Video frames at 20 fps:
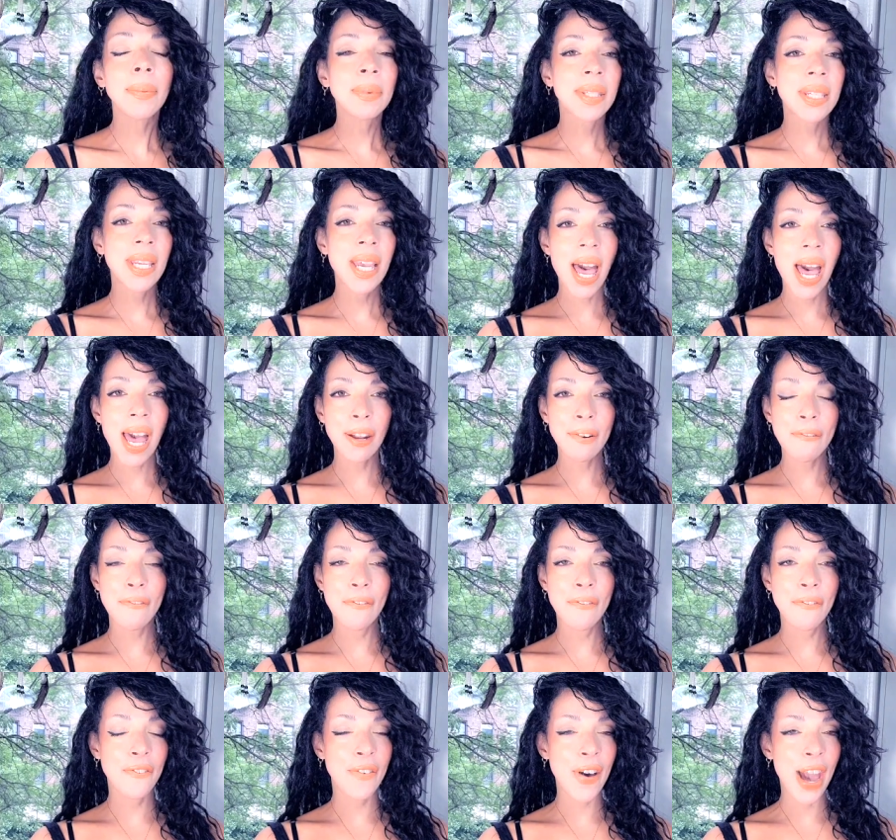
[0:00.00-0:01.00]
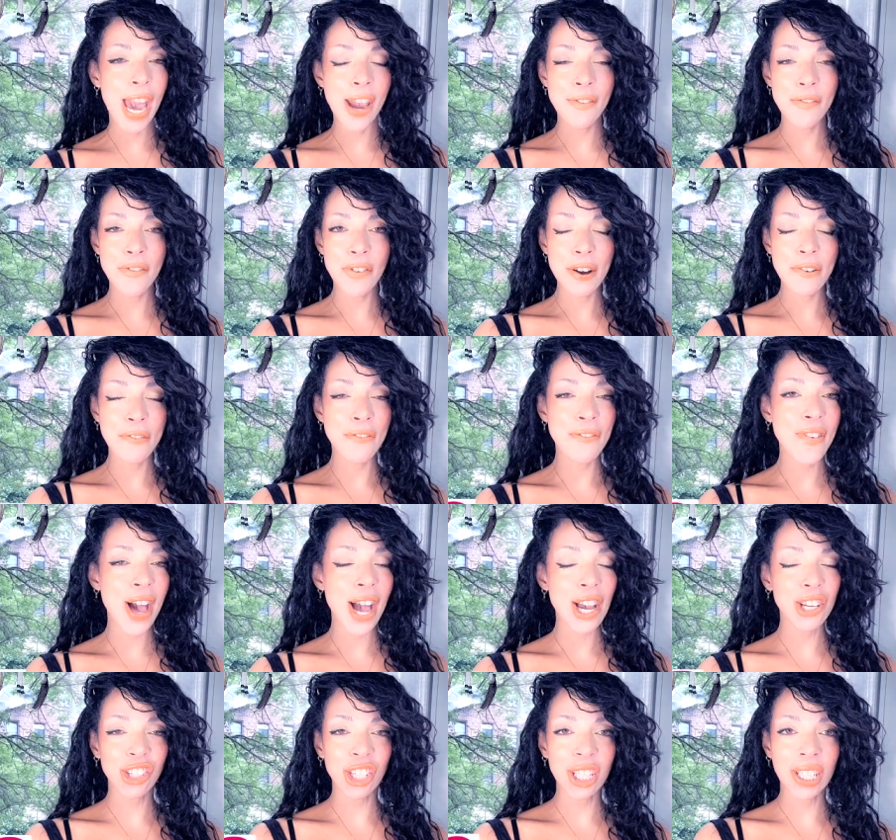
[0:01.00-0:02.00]
10 favorite
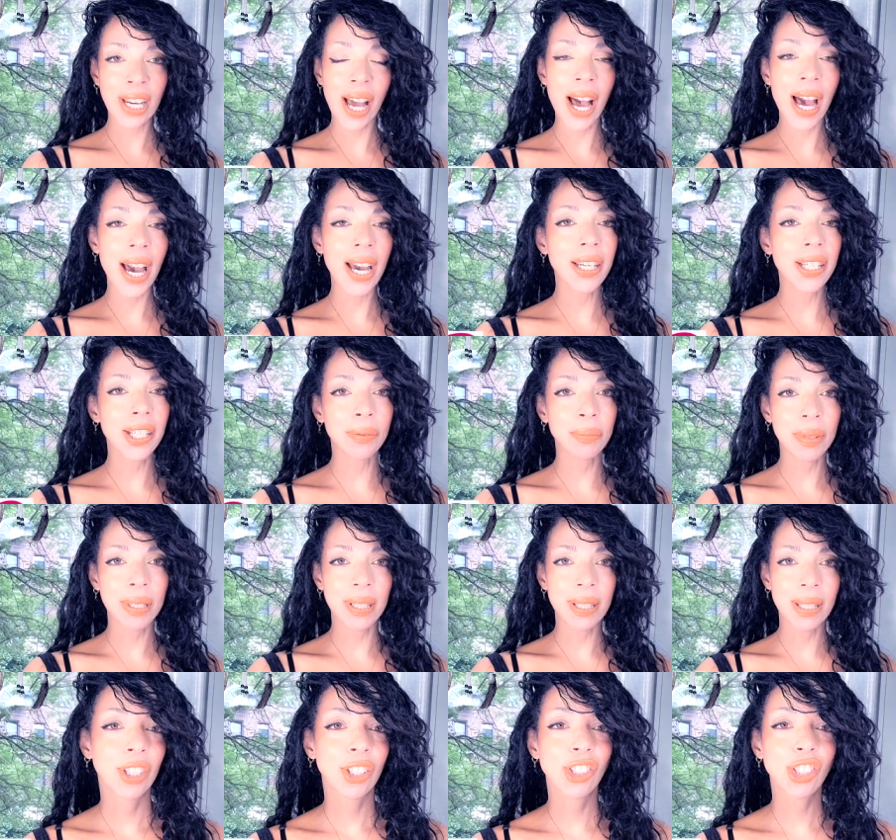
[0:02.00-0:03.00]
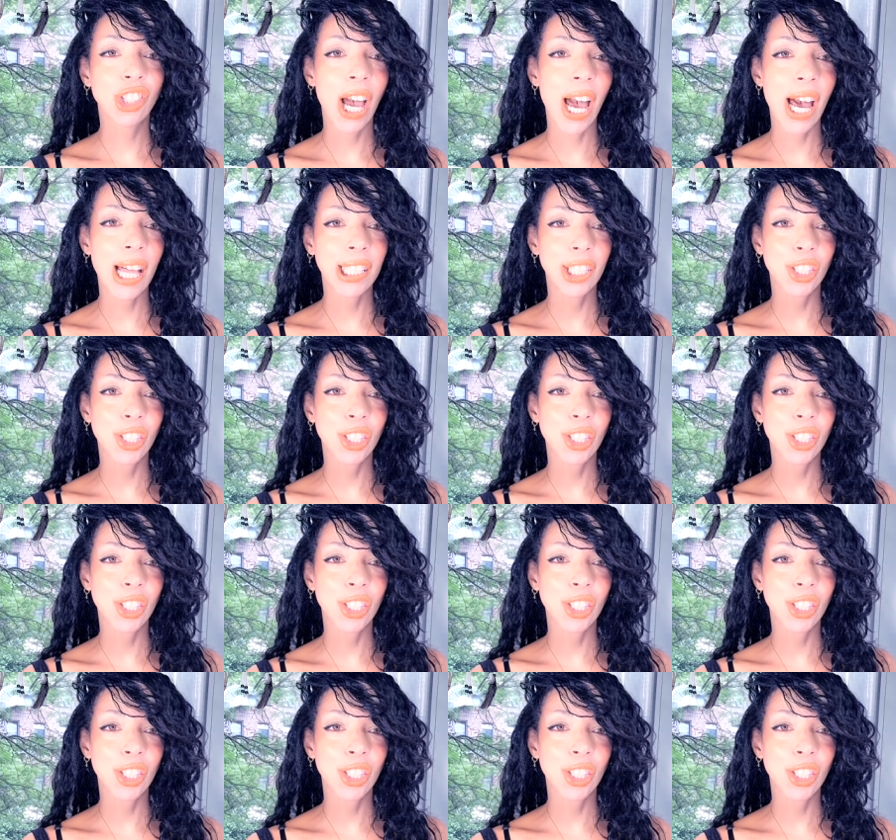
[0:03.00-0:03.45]
fashion items. Challenge.